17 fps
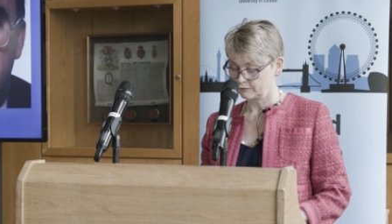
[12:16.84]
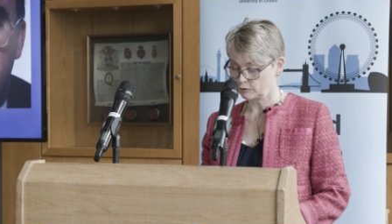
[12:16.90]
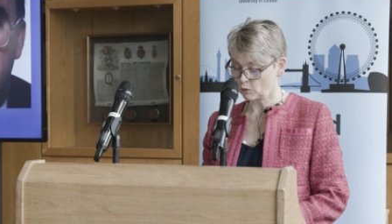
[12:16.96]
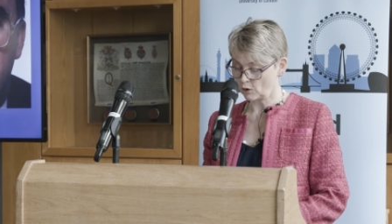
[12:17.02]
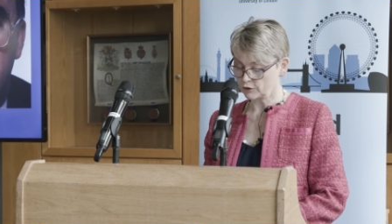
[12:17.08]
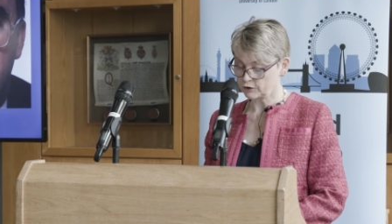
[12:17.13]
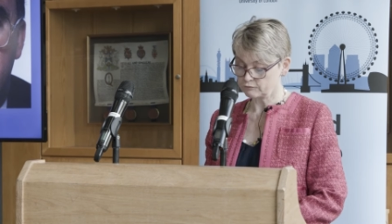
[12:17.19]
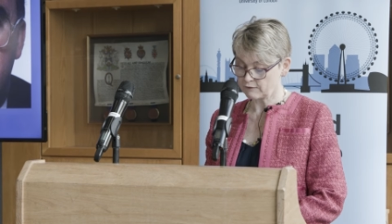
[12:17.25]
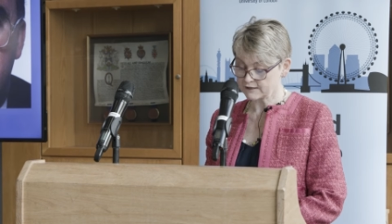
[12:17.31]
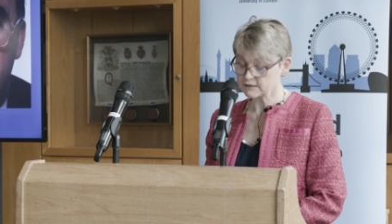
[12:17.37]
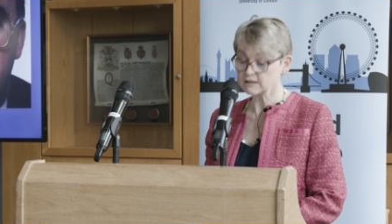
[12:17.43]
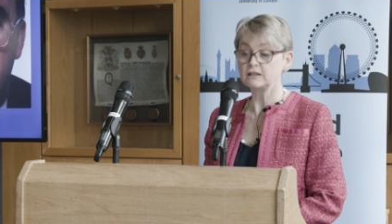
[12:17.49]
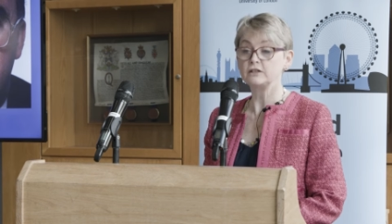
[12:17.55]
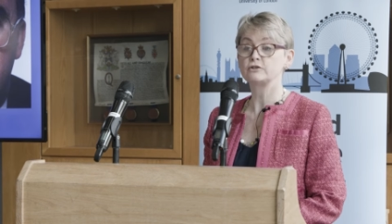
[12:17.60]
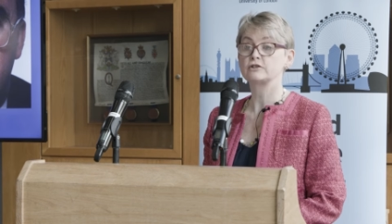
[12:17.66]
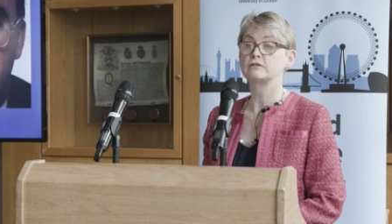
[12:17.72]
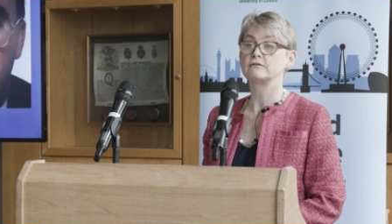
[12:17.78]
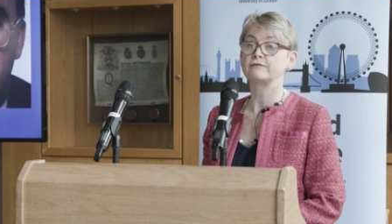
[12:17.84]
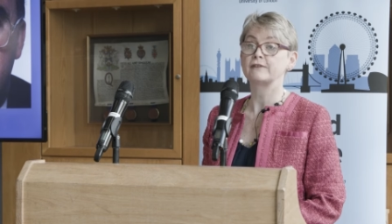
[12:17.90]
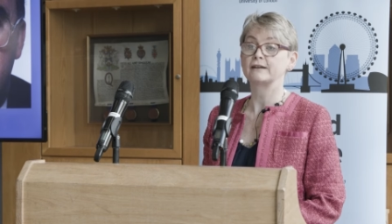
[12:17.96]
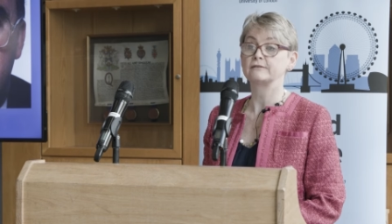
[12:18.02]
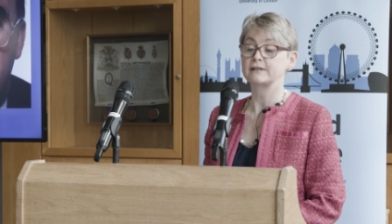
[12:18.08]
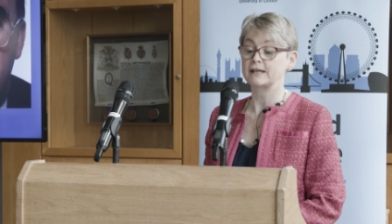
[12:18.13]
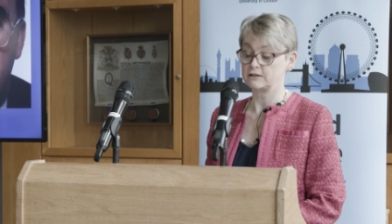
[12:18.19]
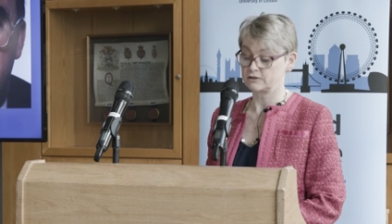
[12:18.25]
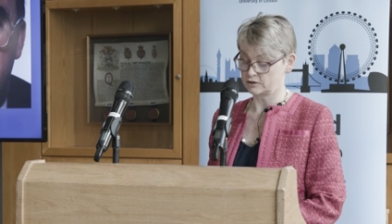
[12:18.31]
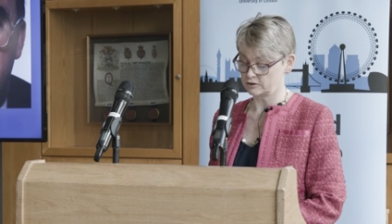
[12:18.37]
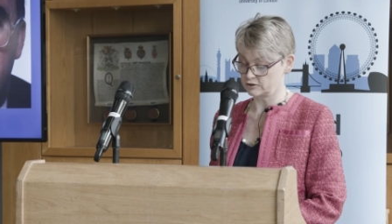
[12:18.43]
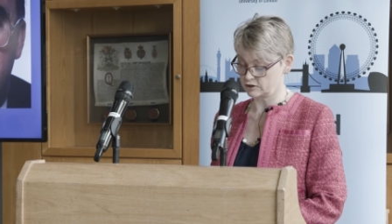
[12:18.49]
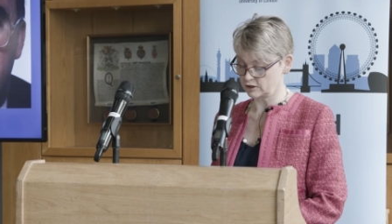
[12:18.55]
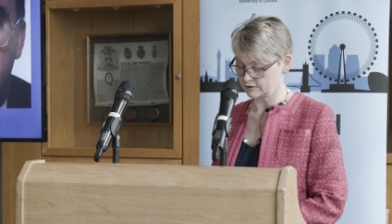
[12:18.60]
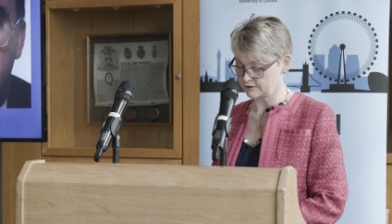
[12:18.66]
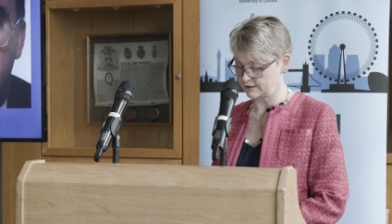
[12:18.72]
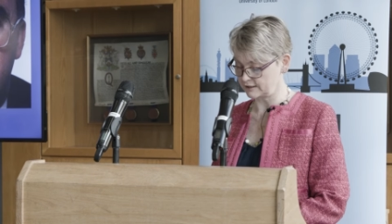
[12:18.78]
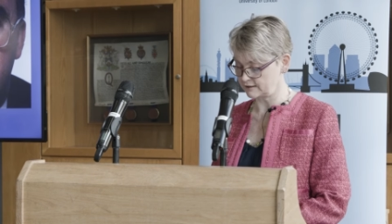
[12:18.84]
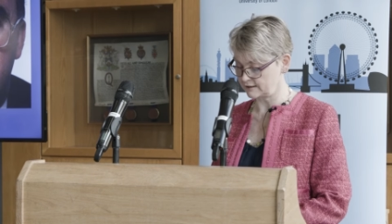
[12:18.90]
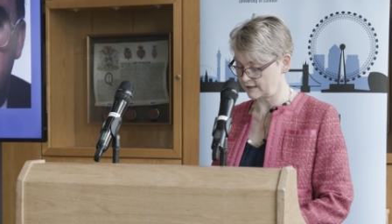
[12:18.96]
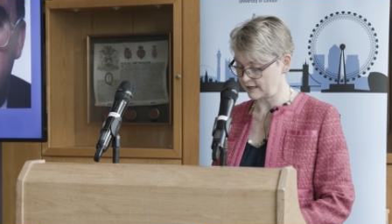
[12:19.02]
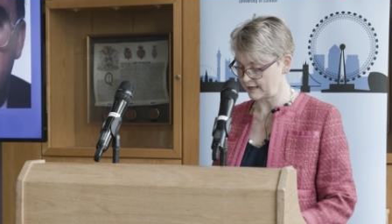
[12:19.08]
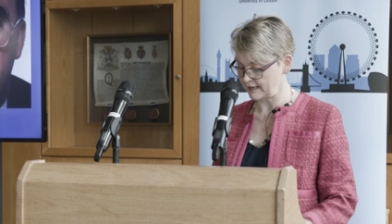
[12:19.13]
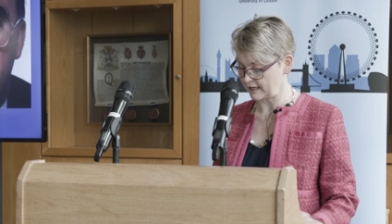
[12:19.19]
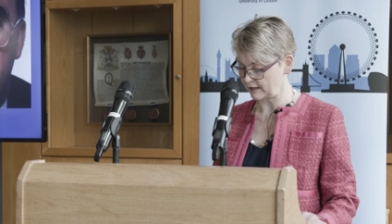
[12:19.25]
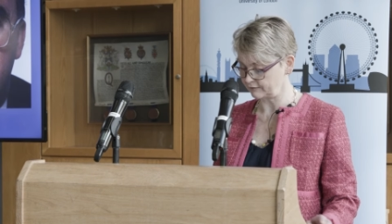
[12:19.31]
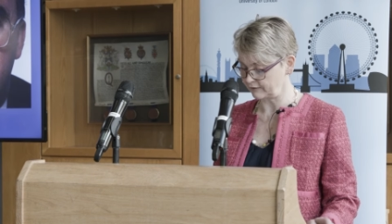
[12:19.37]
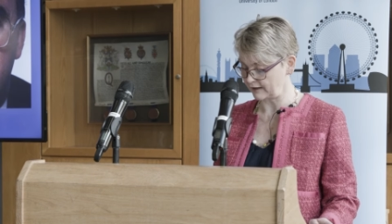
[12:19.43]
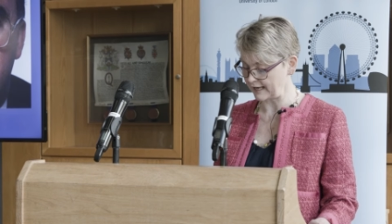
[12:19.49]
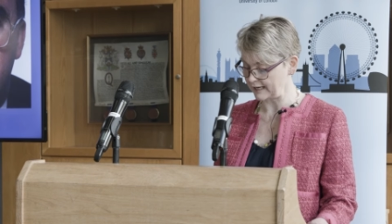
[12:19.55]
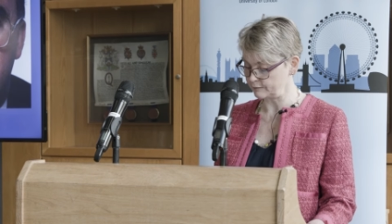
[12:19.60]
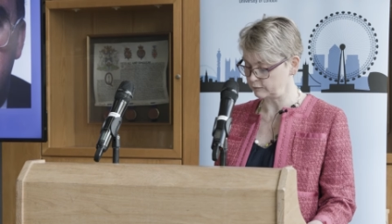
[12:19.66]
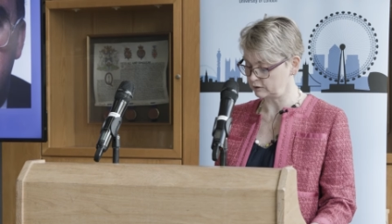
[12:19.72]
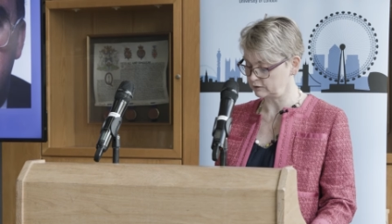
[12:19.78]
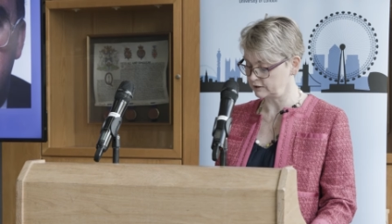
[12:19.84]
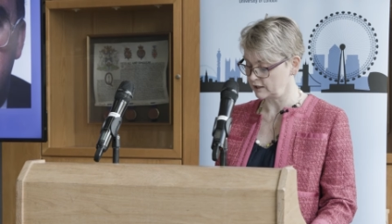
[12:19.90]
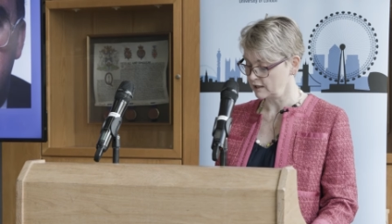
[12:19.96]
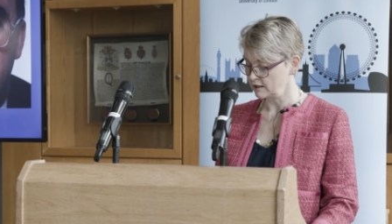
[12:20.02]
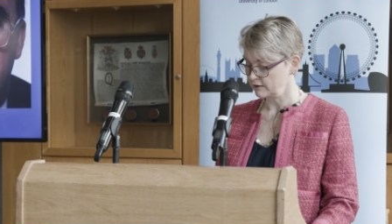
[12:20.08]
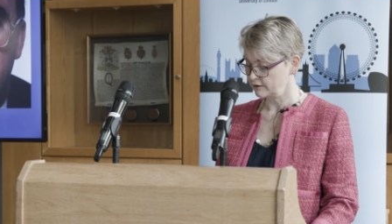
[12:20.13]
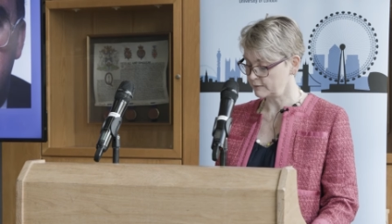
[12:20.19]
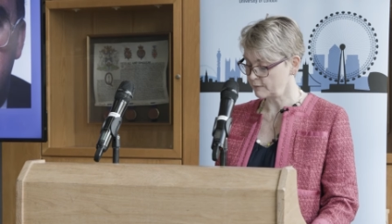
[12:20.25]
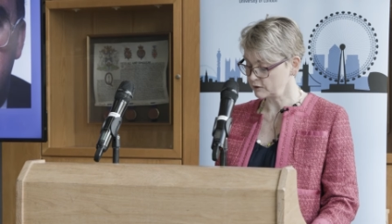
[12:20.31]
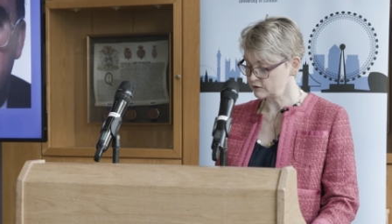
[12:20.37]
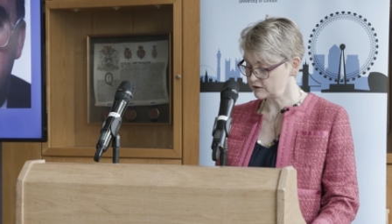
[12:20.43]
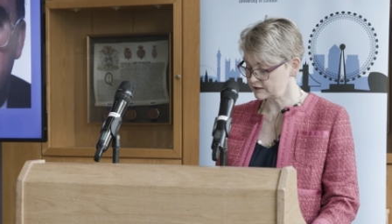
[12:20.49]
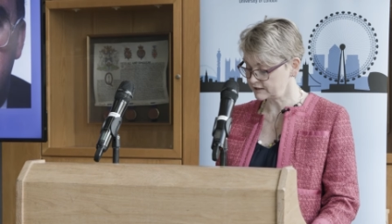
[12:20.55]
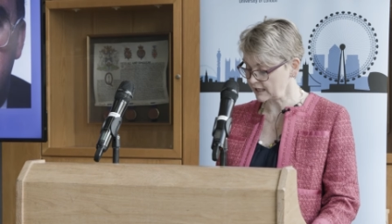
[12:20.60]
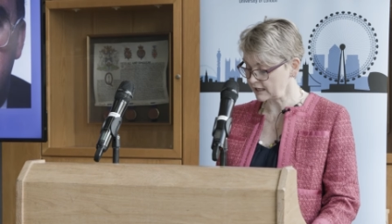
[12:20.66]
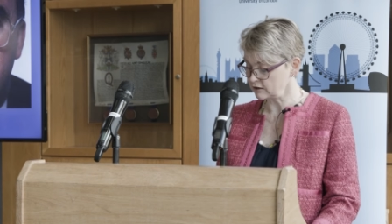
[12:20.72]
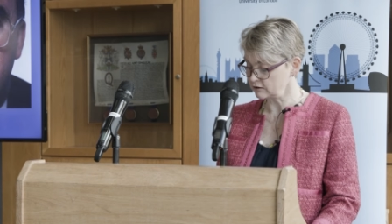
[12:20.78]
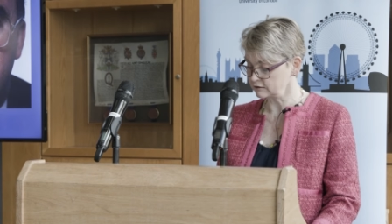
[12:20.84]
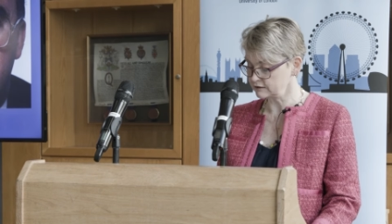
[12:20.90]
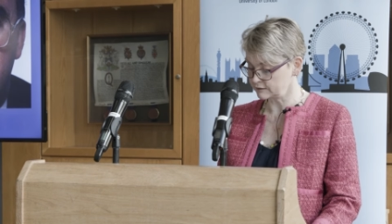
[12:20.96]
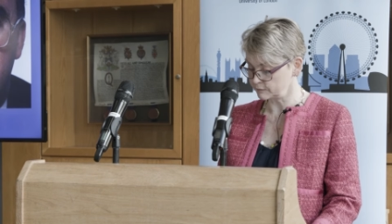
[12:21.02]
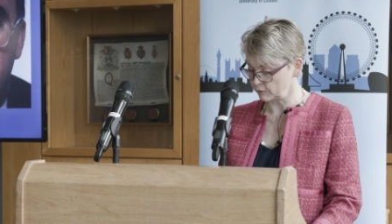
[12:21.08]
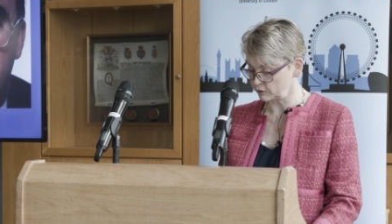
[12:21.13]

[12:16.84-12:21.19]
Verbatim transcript: for what the Resolution Foundation just this year have labelled the most single,